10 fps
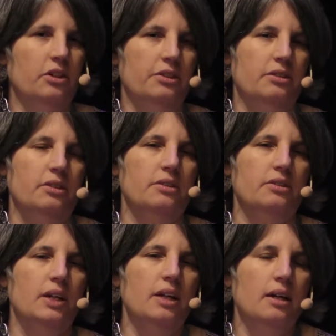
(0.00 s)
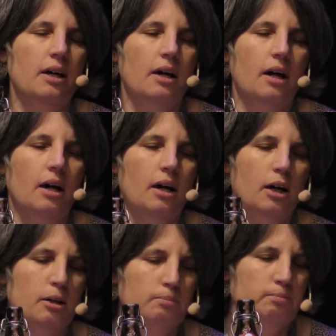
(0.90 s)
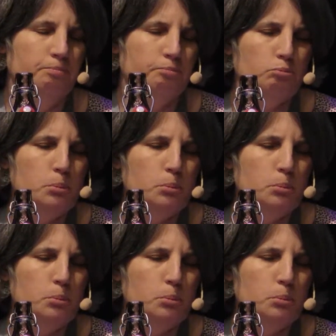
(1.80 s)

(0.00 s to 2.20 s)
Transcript: for instance. So